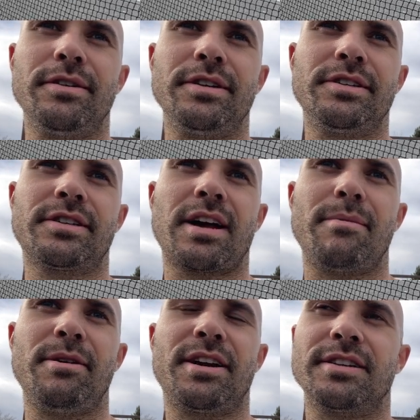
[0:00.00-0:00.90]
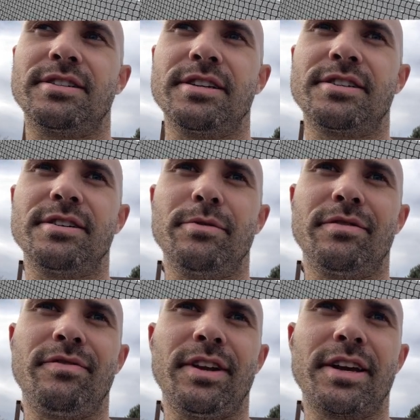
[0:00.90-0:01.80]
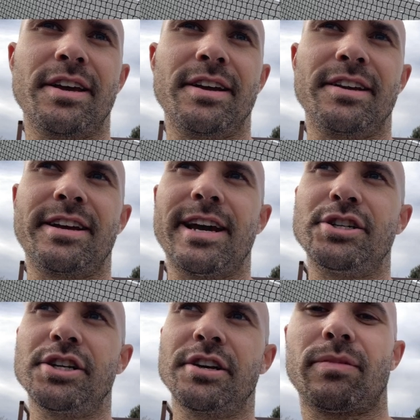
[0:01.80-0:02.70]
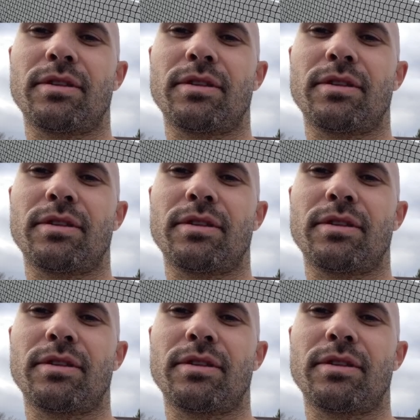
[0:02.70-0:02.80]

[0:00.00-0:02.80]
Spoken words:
You just gotta be consistent with flicking and catching.